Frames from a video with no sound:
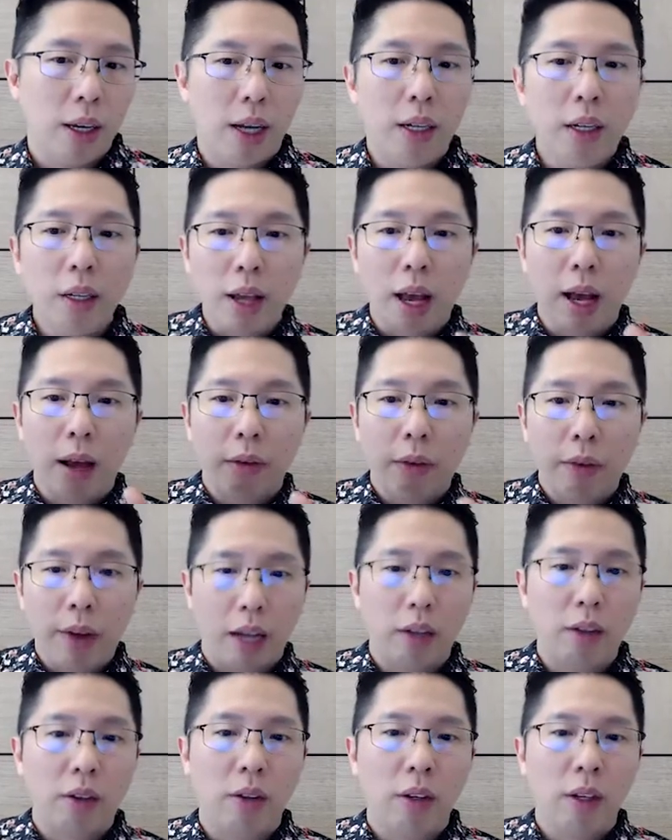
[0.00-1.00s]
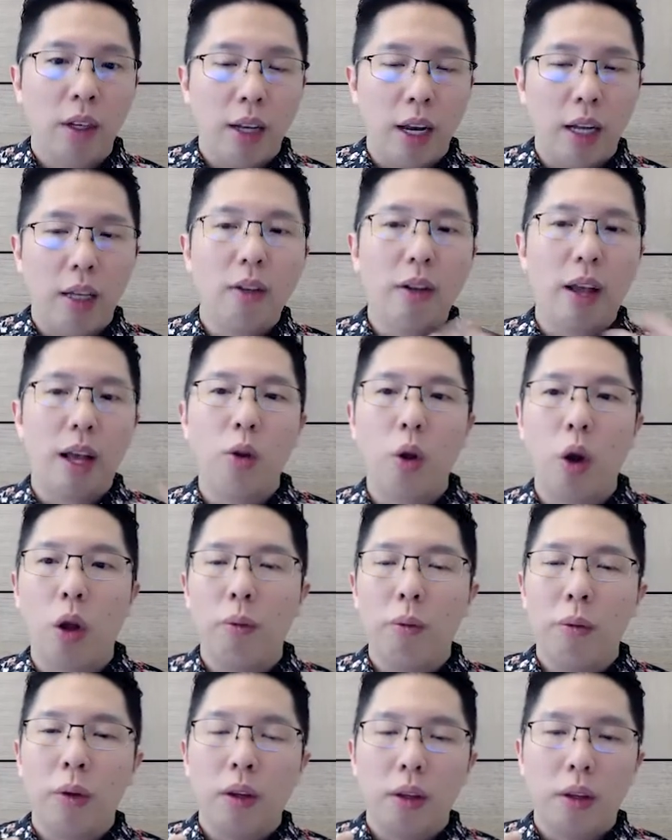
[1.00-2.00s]
And these are facts. And these are
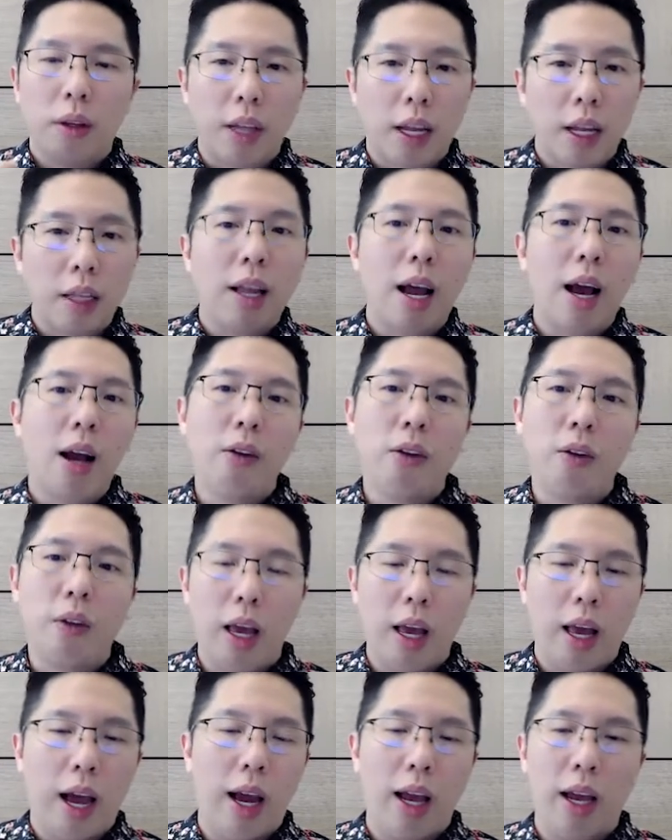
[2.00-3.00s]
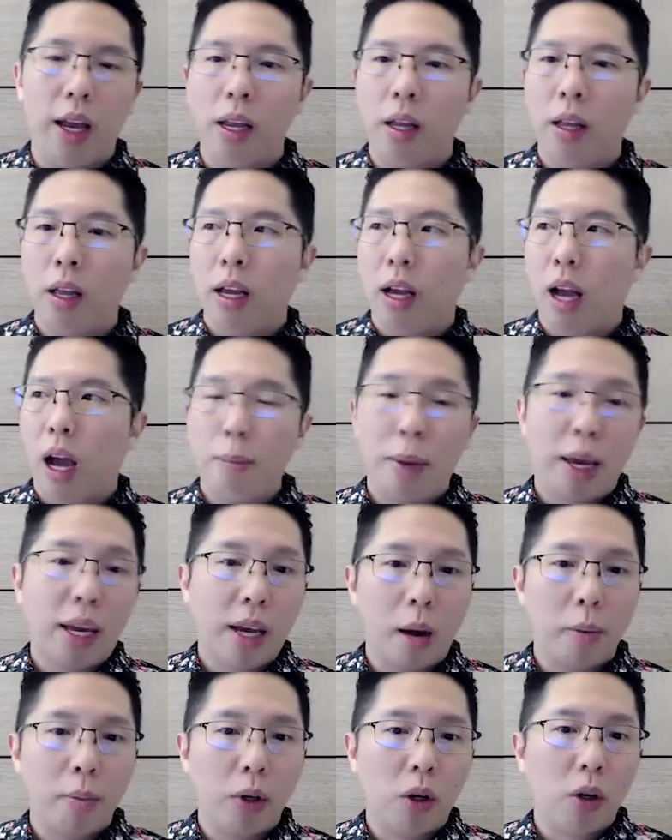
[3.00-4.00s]
not data that I, I
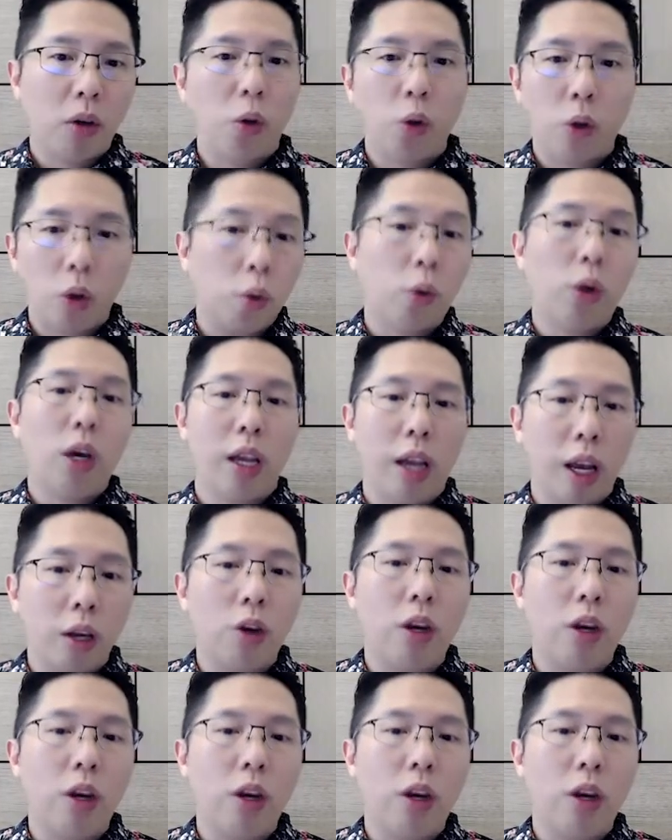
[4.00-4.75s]
make up because you can